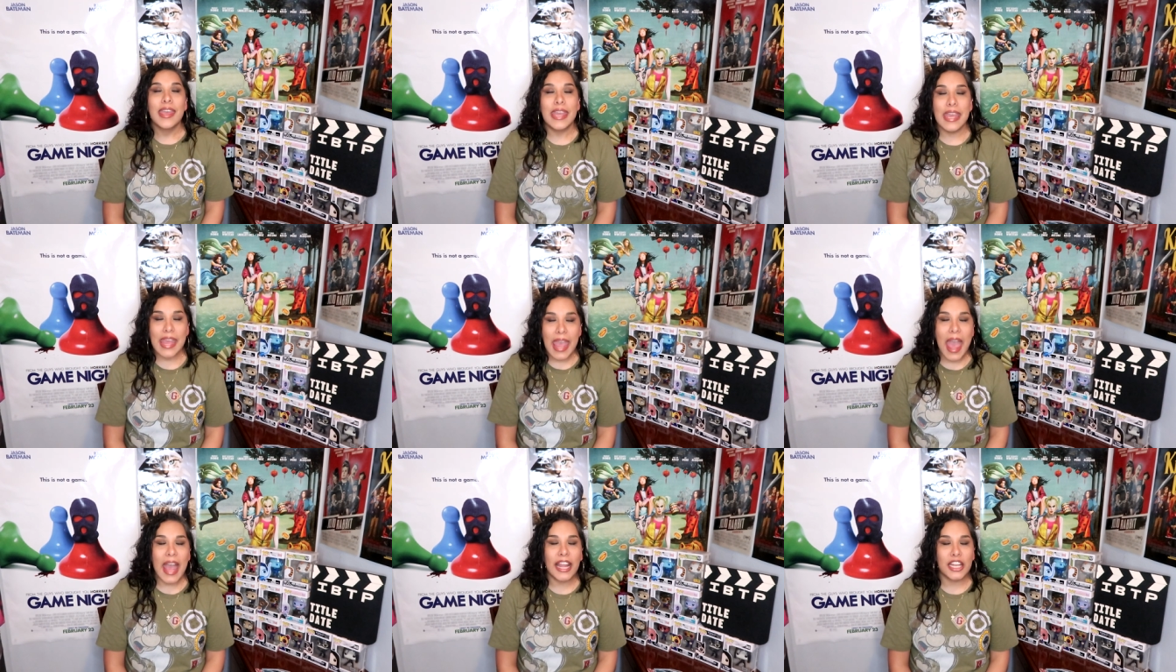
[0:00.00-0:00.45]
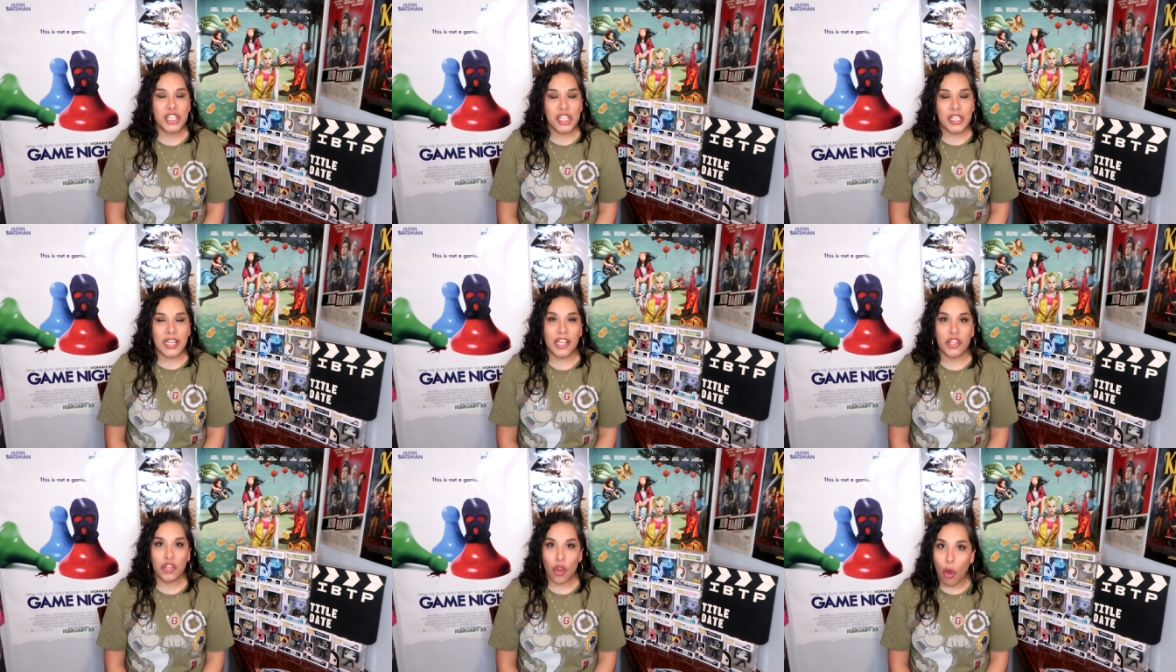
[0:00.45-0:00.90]
he
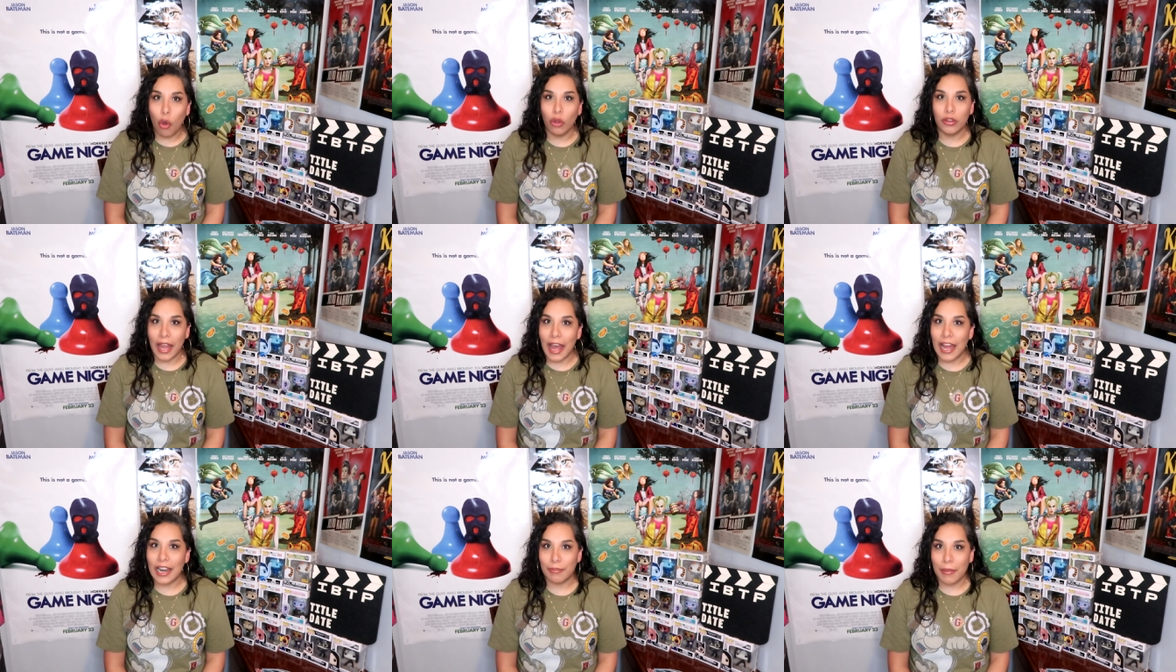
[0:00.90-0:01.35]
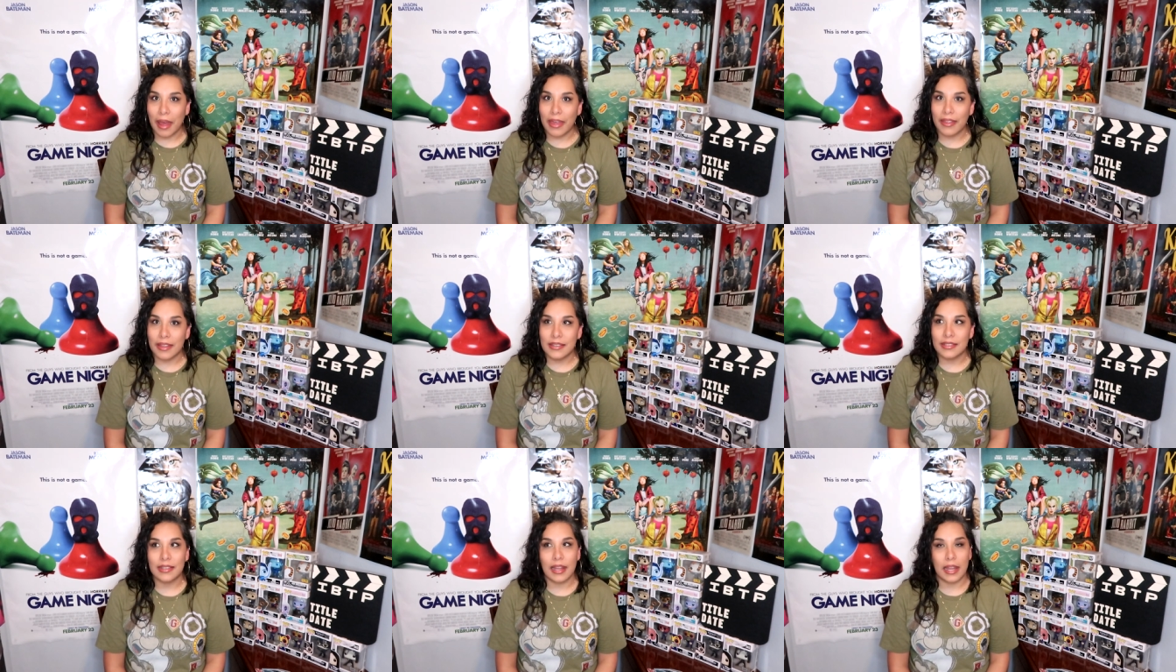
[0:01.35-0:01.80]
actually told alma
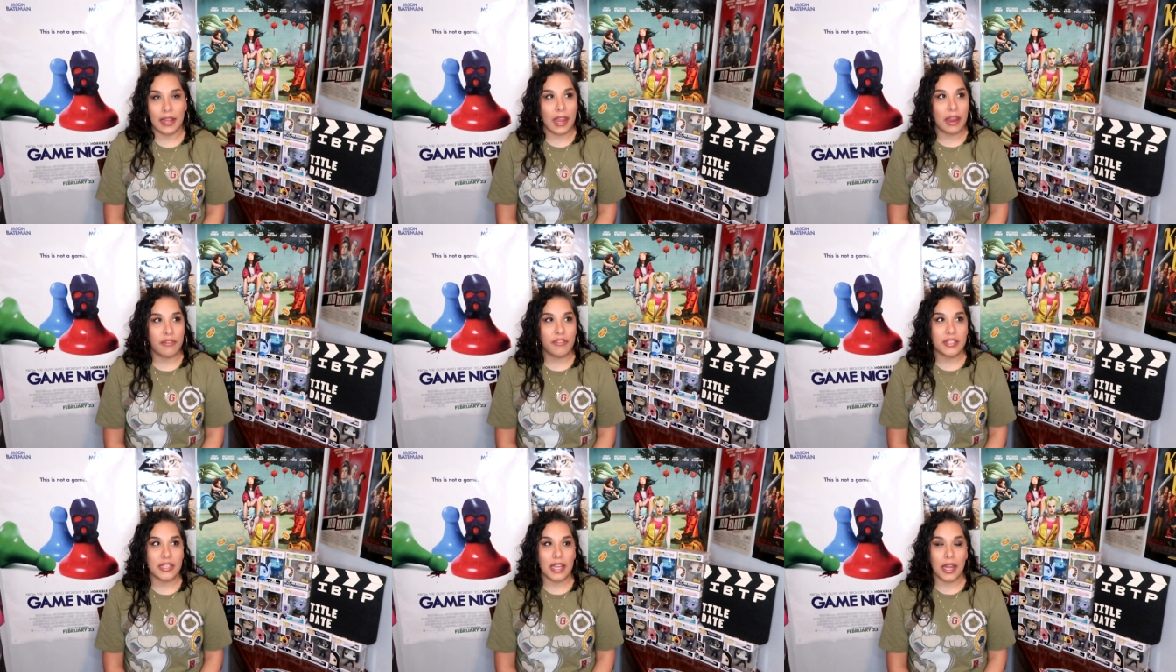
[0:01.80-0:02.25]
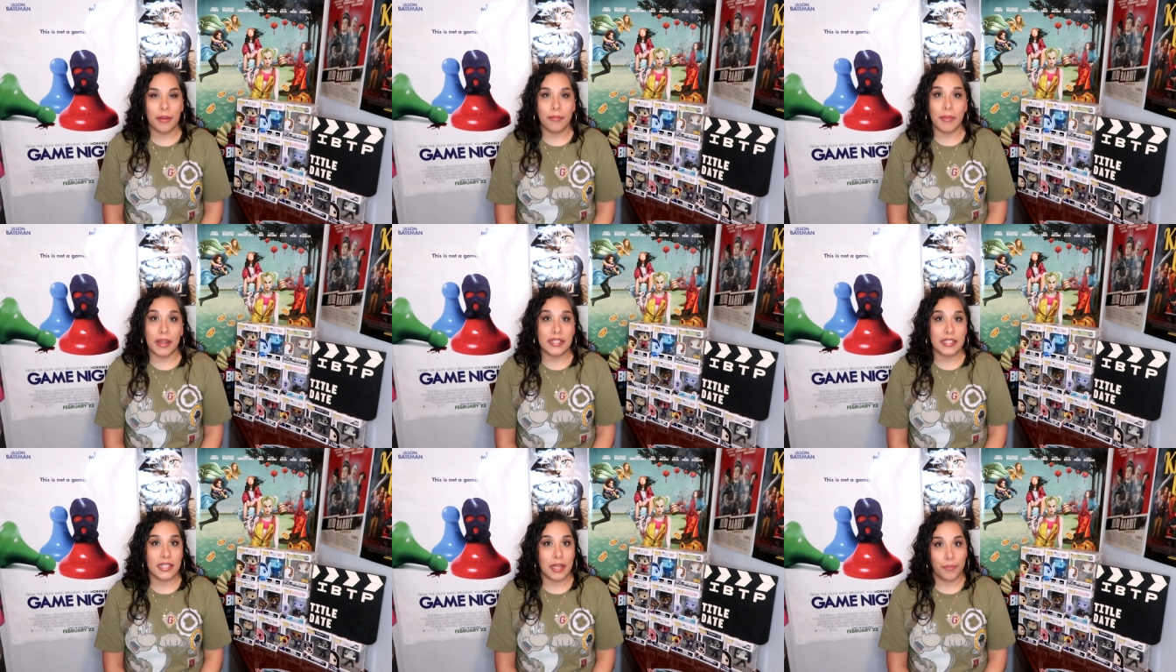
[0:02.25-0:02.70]
this like every time
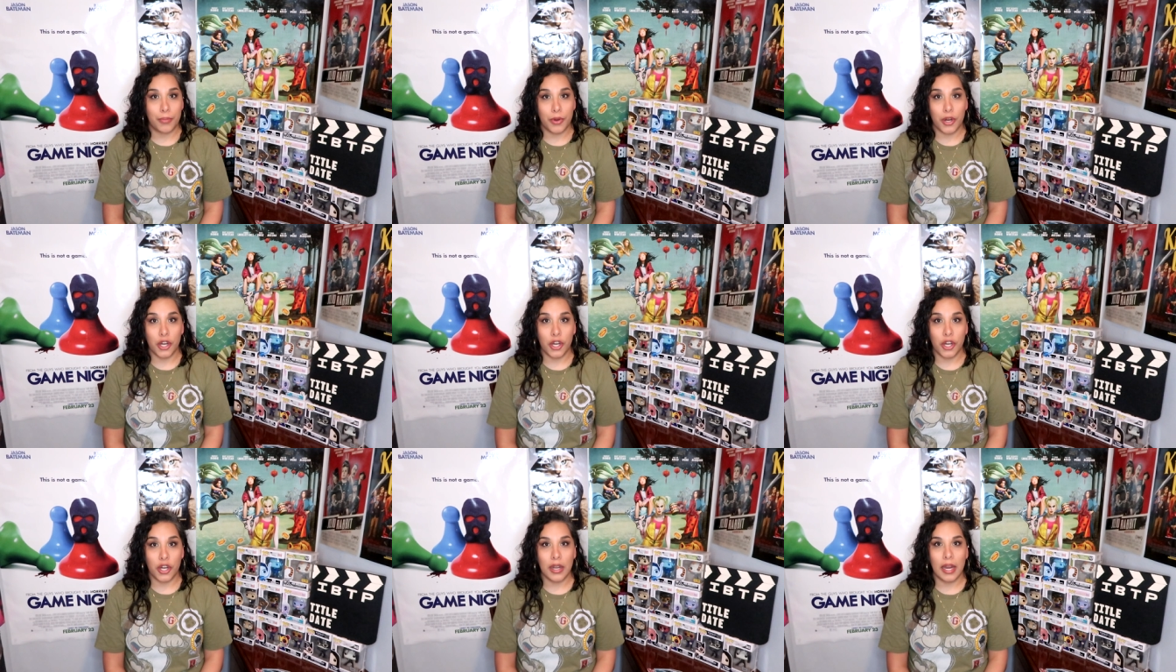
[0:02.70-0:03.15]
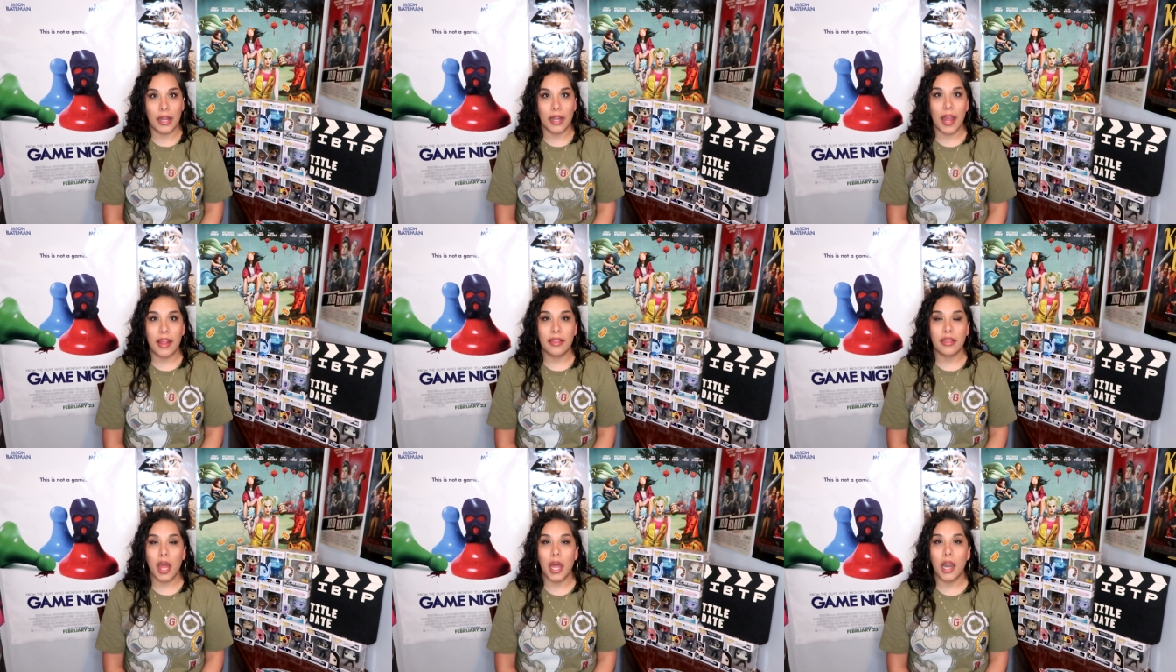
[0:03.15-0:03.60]
i slept with her like
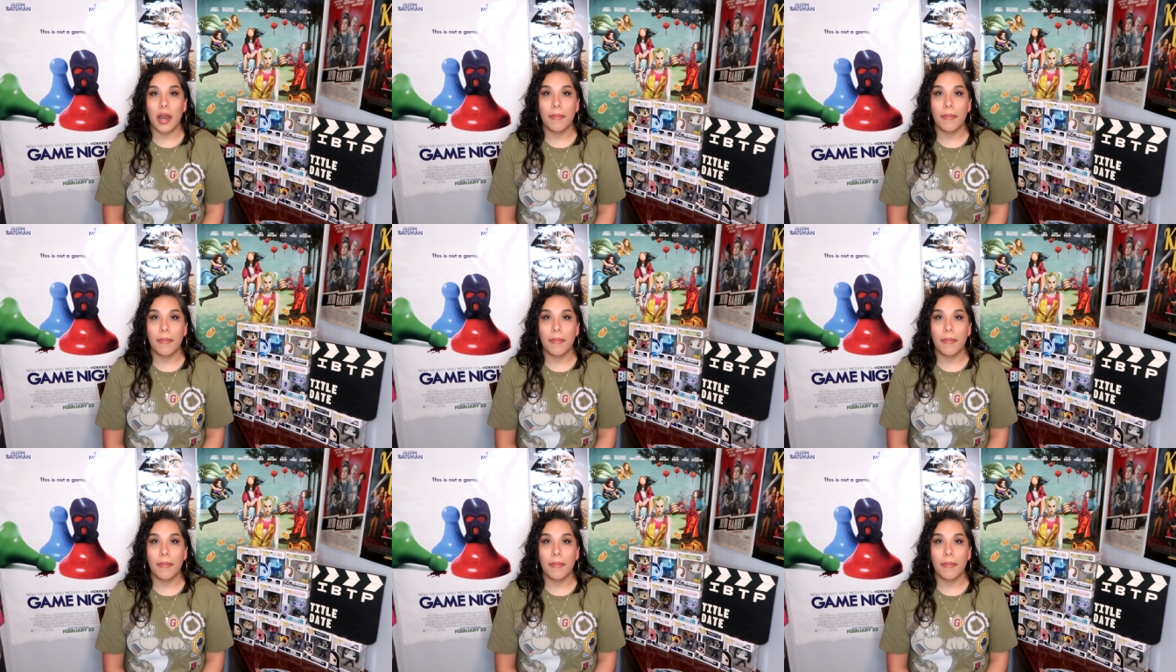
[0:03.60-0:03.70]
i